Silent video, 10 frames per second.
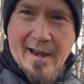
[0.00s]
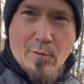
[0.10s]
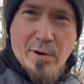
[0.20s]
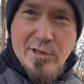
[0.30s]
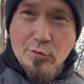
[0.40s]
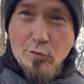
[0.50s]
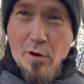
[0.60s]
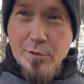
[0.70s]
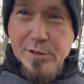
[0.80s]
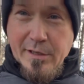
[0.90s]
I reach
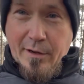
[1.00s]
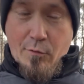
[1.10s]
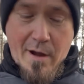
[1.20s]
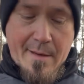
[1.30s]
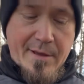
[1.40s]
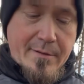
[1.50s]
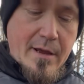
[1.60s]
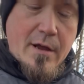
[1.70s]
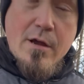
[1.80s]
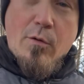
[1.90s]
across and grab it
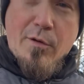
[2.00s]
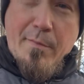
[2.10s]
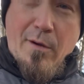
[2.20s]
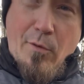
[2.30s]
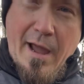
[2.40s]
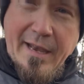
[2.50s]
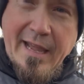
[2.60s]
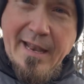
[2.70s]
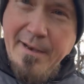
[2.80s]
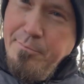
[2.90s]
with my right
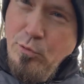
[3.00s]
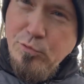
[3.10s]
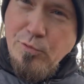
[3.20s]
hand and it pulls